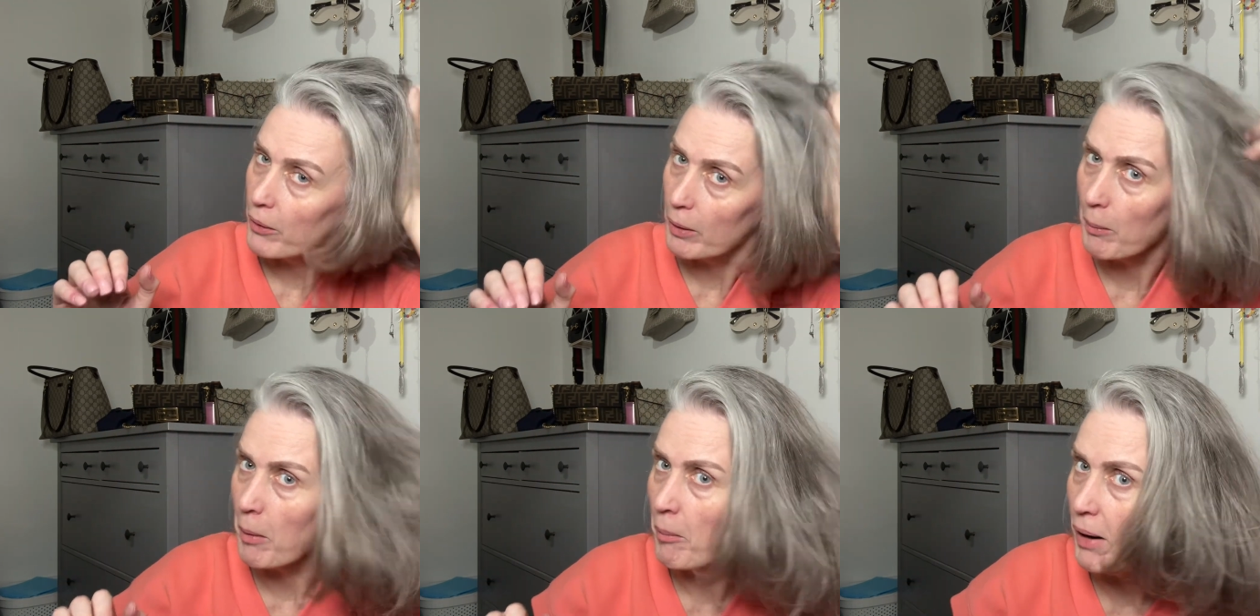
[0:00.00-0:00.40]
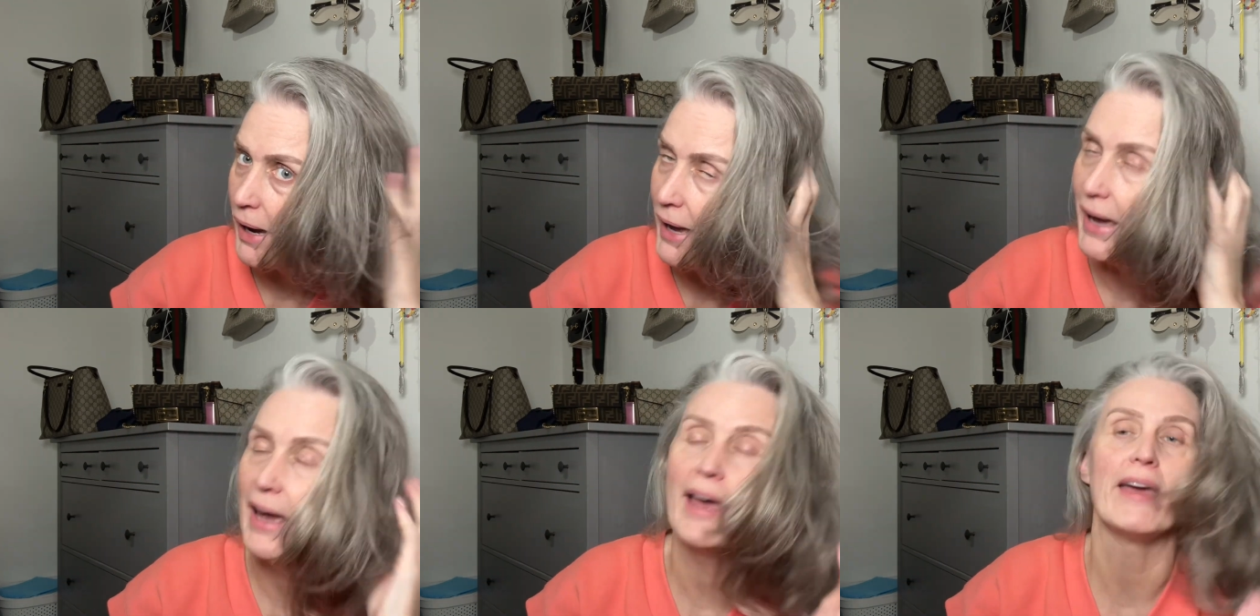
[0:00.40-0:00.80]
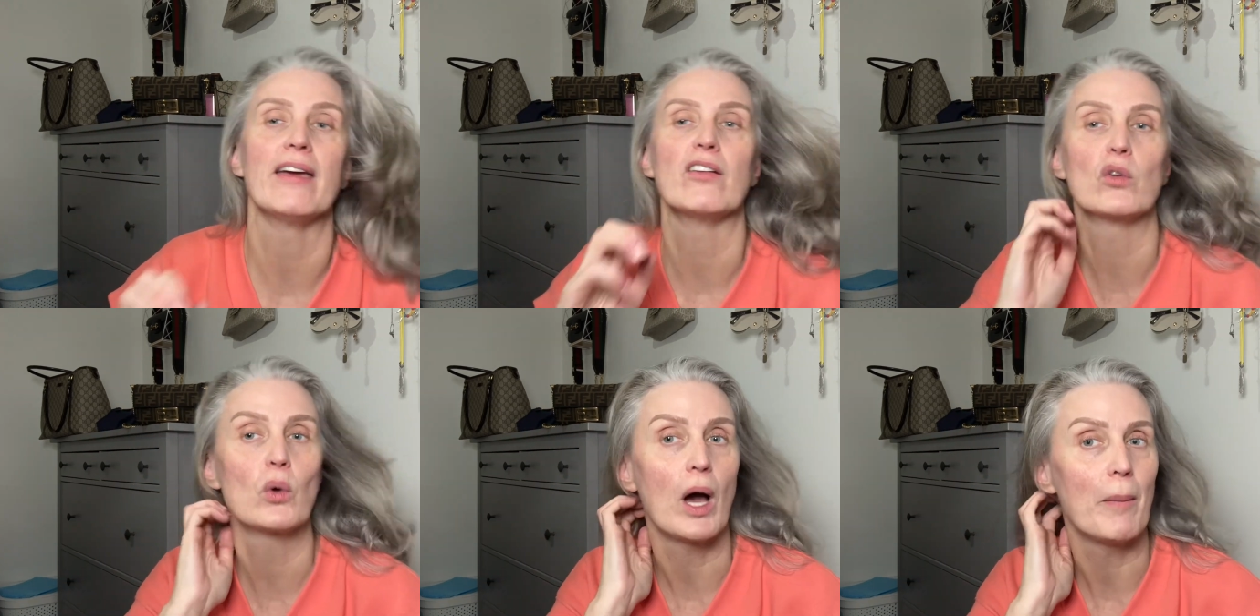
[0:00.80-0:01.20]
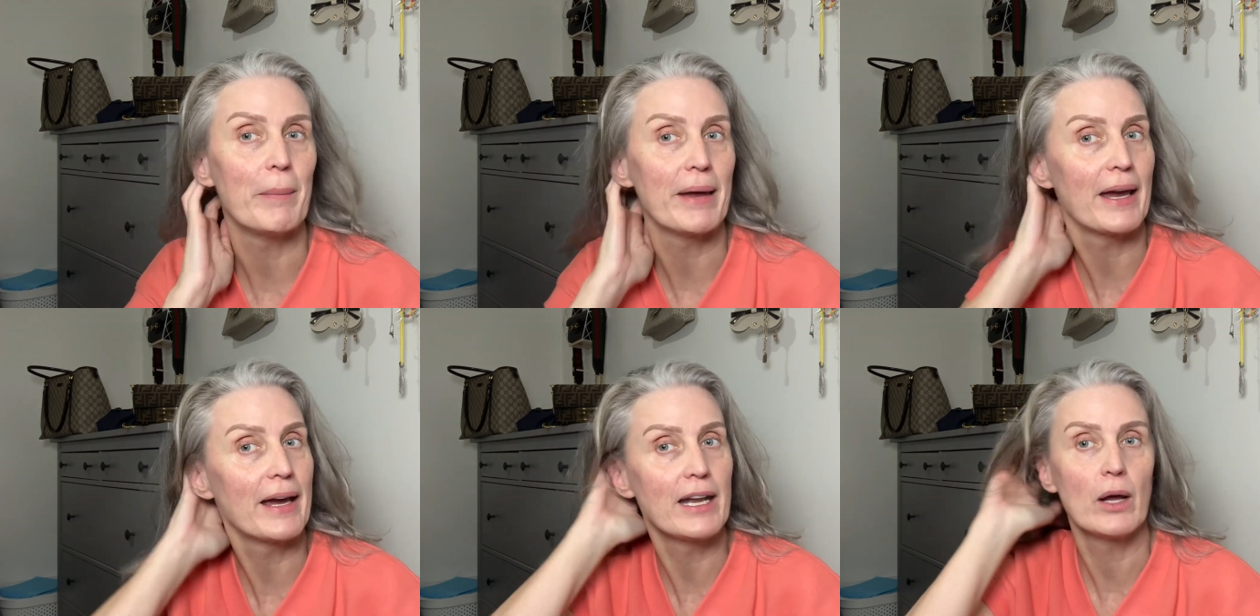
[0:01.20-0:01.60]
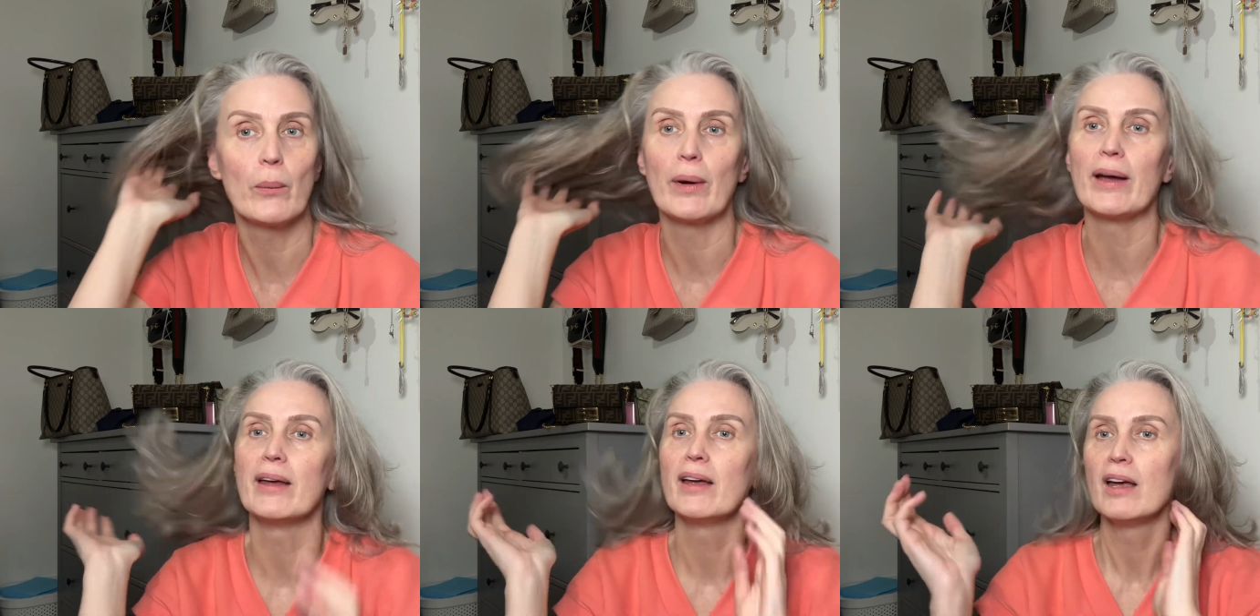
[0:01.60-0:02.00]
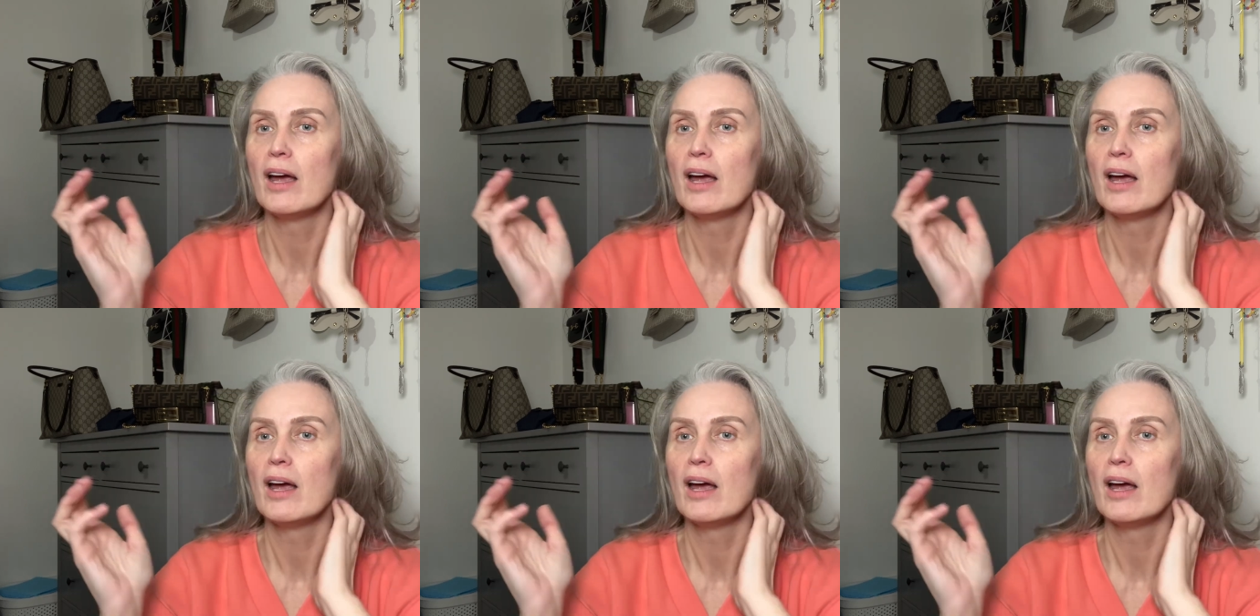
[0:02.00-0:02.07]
I mean, my hair is quite big anyway,